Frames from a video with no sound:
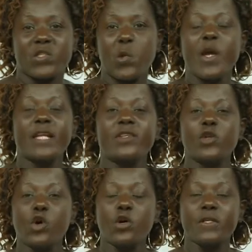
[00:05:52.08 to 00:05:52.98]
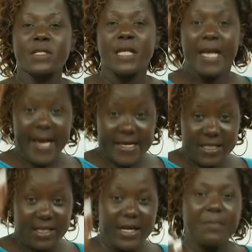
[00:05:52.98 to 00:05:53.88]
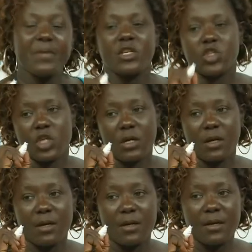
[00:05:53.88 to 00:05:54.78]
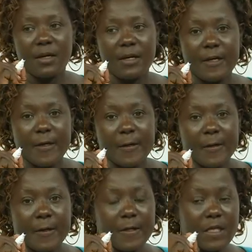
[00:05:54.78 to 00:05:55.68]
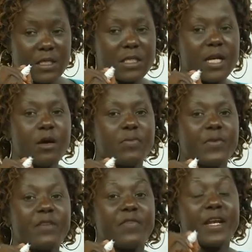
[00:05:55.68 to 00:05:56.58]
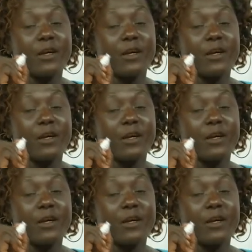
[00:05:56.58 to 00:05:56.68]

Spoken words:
you will use exclamation instead of even a